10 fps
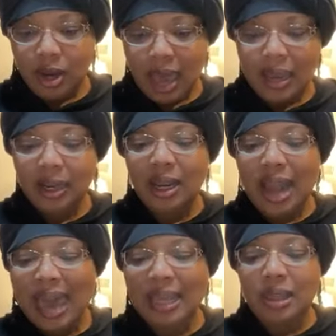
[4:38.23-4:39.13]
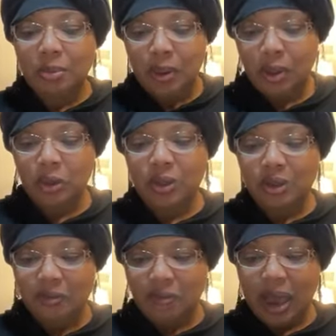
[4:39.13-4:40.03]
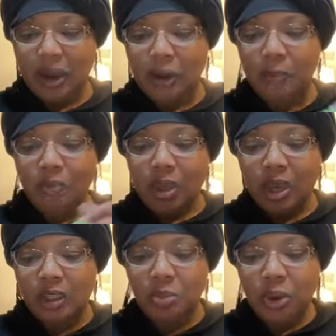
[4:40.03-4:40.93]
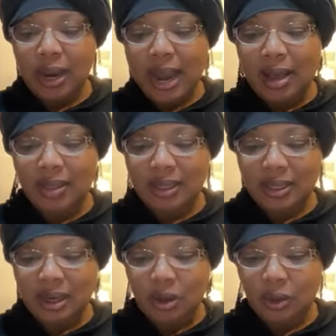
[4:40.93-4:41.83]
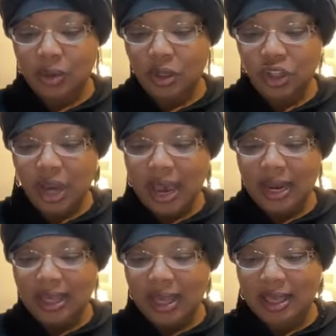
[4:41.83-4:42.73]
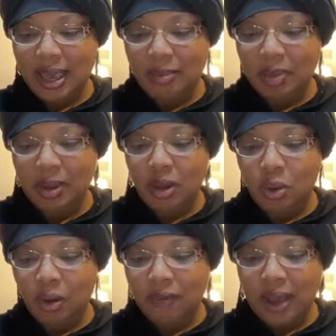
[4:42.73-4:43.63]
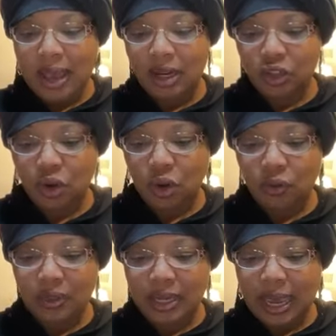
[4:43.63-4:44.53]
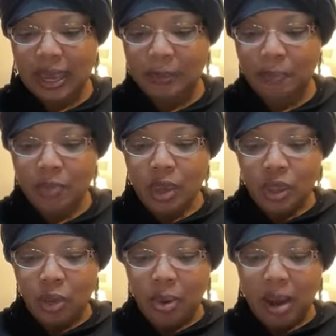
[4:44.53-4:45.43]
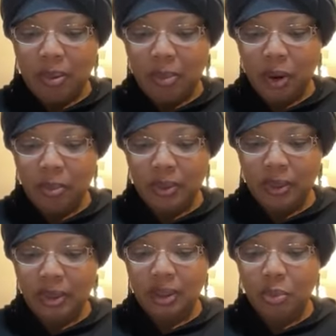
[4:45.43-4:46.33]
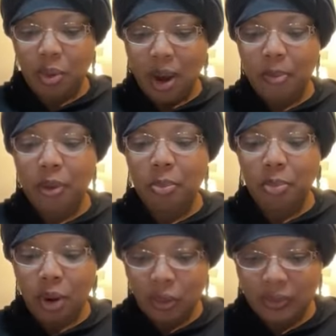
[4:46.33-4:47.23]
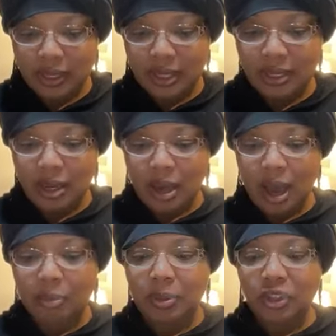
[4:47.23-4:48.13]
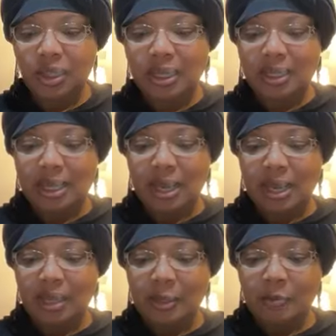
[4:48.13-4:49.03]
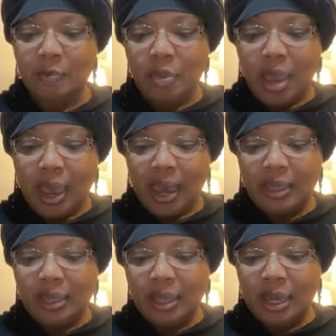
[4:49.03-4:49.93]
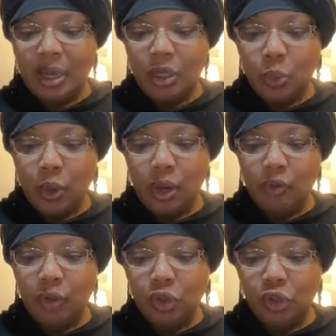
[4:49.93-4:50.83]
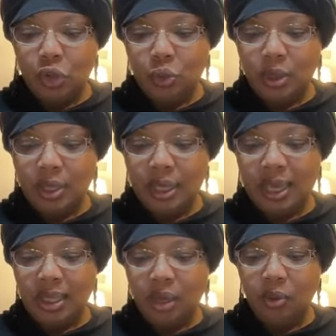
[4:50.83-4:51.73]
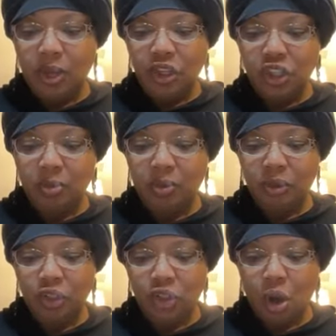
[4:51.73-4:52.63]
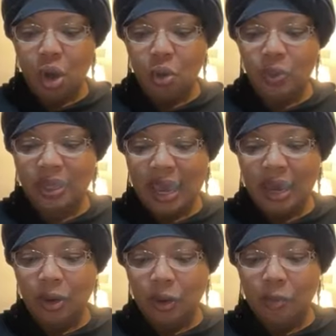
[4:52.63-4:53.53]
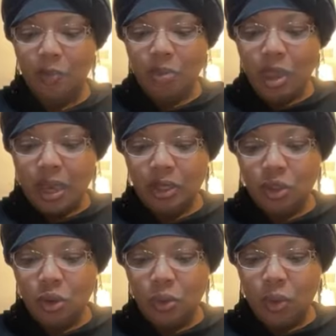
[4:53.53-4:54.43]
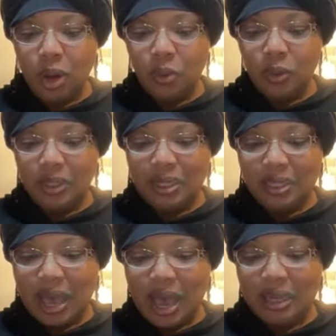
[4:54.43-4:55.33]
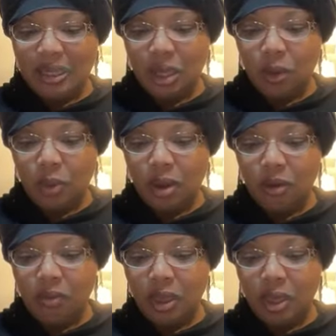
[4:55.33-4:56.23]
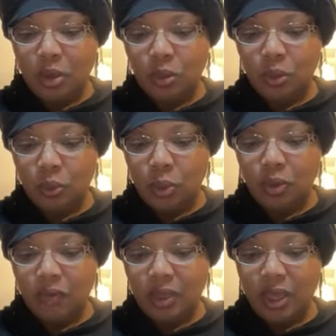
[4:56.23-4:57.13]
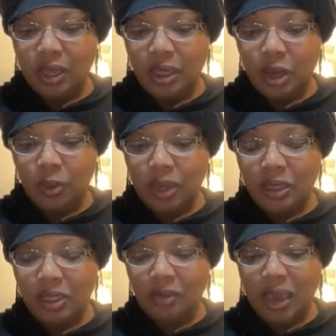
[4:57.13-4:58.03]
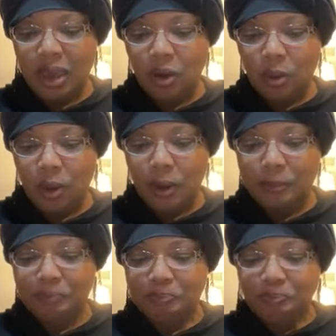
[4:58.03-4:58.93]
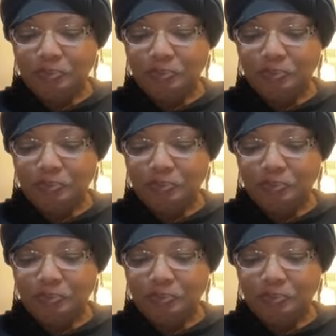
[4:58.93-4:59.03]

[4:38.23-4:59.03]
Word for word: Light, light the pillars of fire and spread out the sails, shining that they may be glorified in Jehovah's name. The proper purpose, the proper persons accomplish these things. And to the eastward of Yeshua, the Etherean ship of Ashong was anchored, and so great was the size thereof that there was room for the ethereans of Anachron